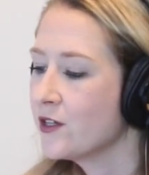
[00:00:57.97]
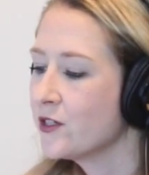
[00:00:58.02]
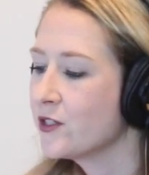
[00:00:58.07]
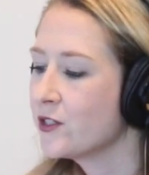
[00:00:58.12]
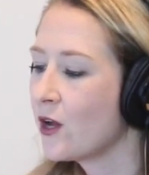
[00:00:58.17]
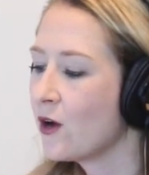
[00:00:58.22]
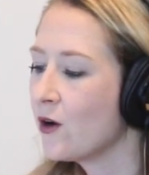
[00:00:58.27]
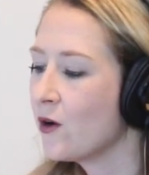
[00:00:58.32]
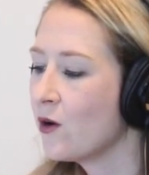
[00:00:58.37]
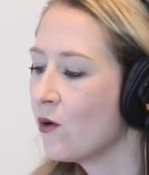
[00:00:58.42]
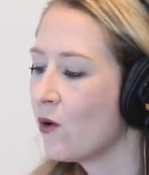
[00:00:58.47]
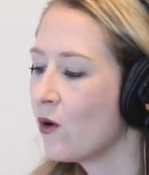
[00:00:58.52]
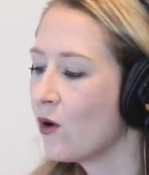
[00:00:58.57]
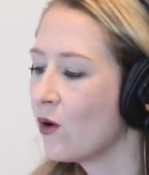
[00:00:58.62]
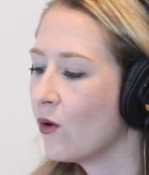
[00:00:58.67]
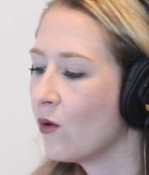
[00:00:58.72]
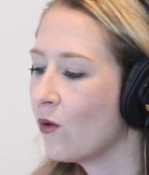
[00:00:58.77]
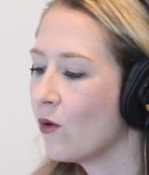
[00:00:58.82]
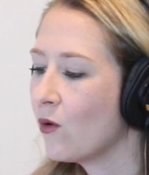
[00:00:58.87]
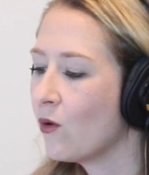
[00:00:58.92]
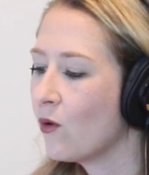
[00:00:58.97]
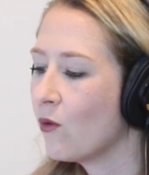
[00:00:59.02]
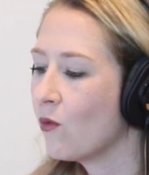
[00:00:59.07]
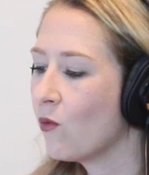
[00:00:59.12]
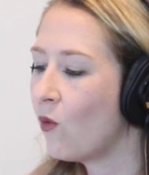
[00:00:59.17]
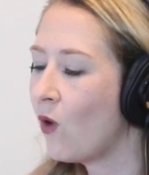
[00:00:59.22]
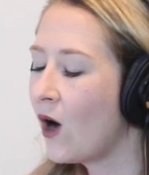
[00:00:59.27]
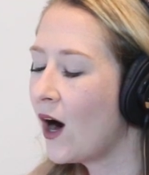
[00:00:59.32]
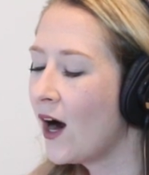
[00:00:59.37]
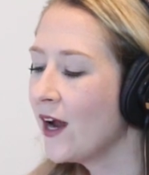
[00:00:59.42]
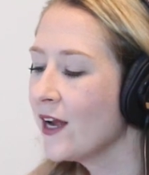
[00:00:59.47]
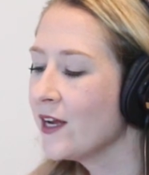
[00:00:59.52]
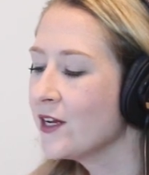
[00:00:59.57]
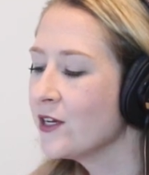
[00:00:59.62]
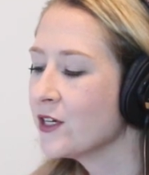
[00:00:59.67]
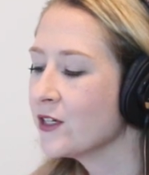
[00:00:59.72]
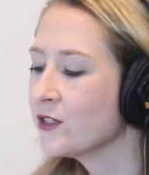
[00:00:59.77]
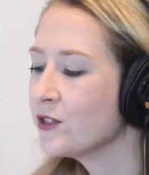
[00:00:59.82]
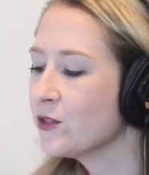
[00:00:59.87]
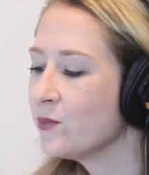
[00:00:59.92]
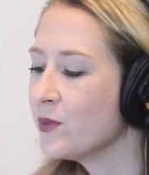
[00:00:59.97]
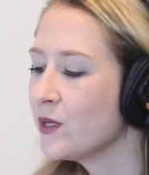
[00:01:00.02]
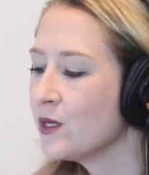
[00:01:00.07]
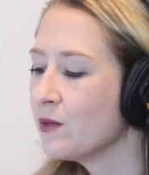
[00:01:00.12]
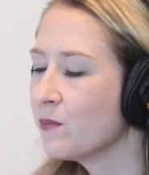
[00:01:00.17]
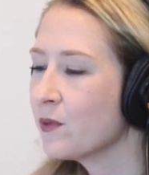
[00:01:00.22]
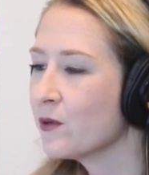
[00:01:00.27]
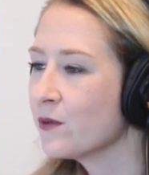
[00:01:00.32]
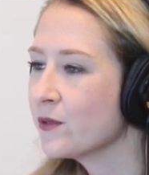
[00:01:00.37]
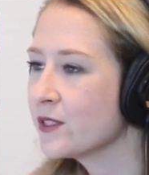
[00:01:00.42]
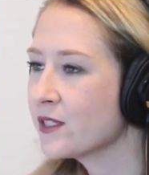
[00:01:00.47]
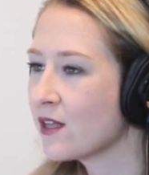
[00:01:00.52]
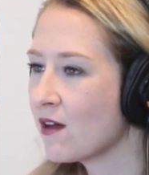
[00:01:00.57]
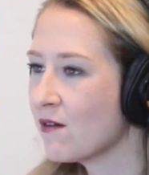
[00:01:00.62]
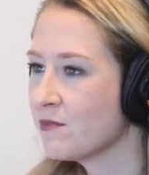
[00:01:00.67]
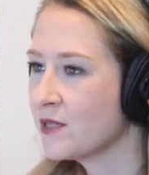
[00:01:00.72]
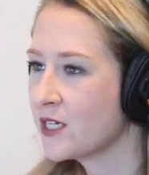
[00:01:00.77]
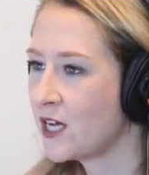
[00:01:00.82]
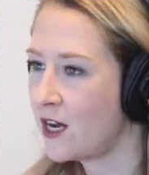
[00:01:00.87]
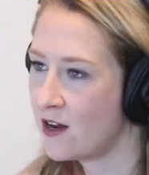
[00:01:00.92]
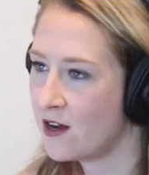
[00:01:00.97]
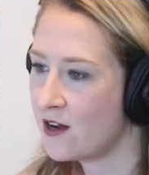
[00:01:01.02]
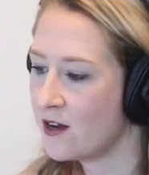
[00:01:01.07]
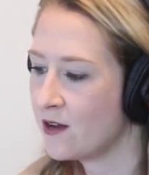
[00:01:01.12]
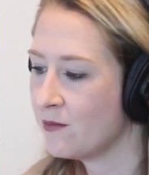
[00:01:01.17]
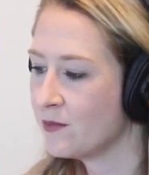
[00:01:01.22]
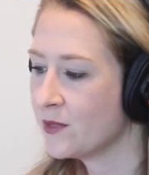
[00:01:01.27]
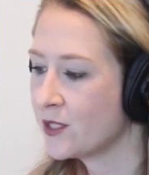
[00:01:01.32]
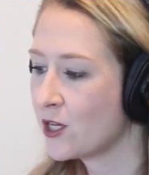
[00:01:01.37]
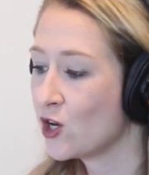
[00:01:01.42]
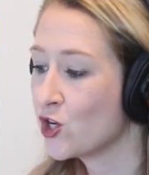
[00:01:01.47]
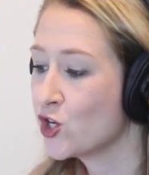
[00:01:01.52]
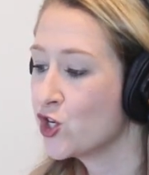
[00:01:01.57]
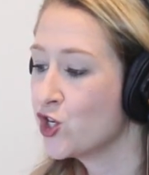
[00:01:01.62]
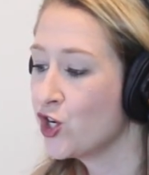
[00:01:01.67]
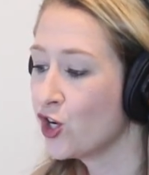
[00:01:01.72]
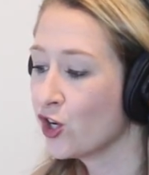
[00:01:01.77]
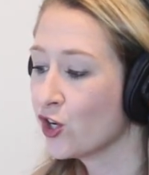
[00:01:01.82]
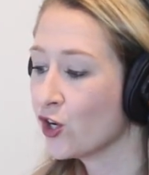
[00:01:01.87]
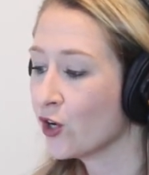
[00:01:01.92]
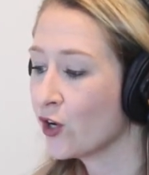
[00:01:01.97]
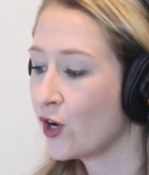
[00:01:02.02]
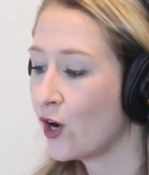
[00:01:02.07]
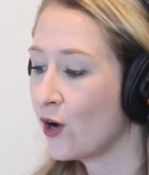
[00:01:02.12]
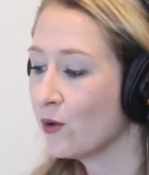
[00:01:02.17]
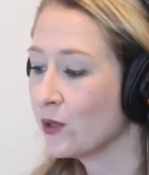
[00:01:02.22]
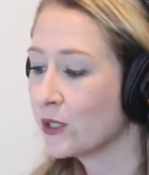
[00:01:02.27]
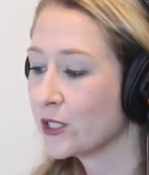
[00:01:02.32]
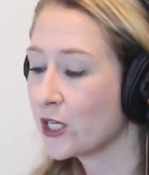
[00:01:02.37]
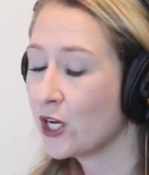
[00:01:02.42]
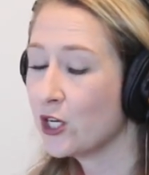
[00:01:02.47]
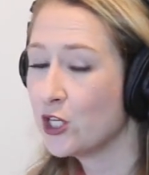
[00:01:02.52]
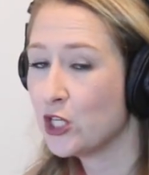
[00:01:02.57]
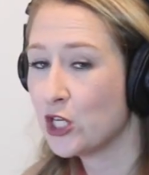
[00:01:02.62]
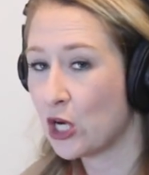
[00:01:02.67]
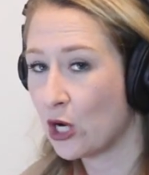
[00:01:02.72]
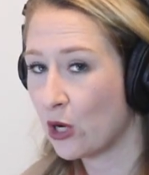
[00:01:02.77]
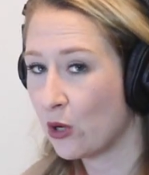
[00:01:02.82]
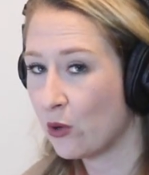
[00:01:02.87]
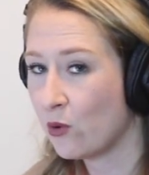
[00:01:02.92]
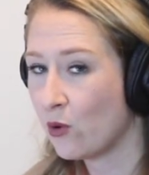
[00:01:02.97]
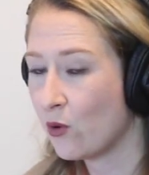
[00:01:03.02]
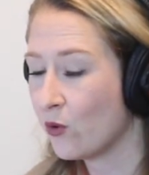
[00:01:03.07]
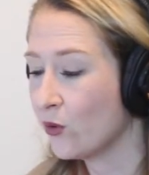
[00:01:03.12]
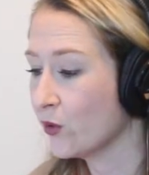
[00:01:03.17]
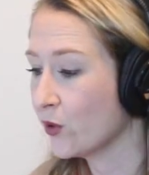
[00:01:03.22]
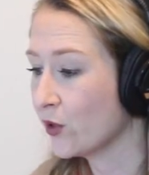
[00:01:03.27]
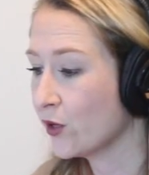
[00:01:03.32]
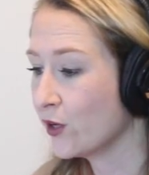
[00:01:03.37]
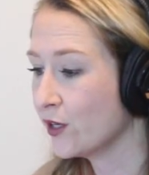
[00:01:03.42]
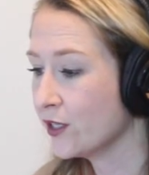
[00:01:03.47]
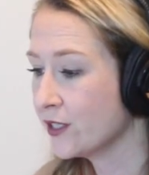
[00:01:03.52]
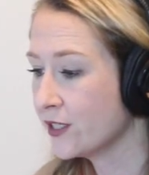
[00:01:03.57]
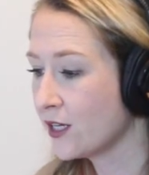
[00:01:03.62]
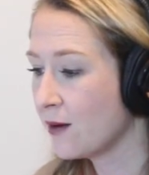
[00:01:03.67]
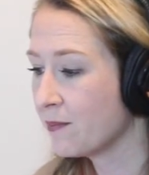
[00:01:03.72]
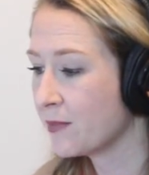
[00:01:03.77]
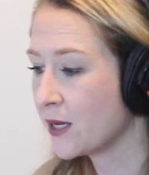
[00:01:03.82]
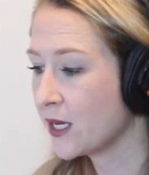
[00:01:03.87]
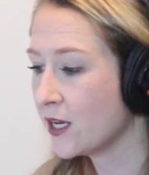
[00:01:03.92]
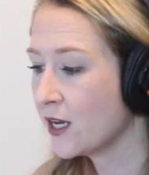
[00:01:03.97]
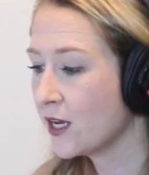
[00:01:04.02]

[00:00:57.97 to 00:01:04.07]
So why do people sometimes sugarcoat a no or a stop